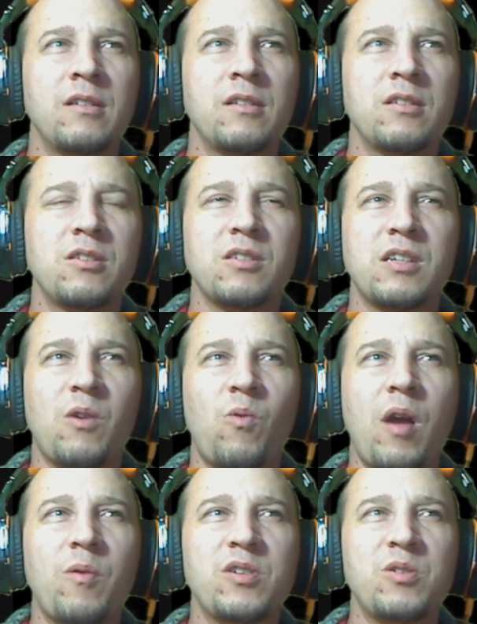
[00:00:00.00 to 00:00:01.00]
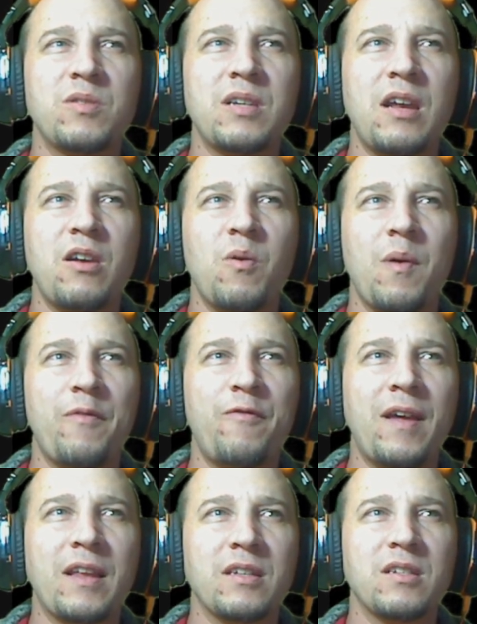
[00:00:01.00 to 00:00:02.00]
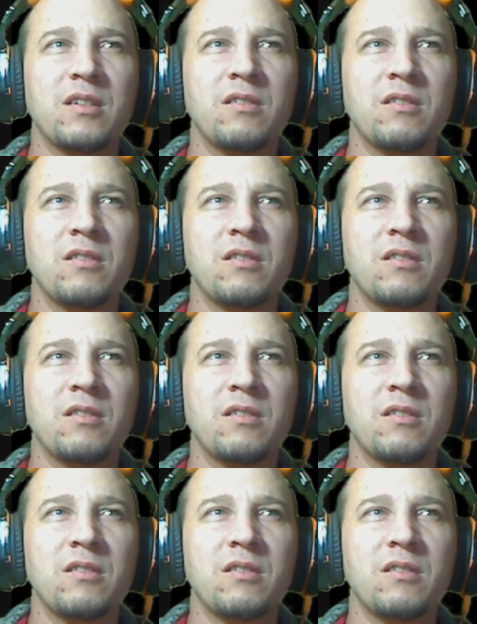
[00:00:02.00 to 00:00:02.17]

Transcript: So it's like, why would you say no offense?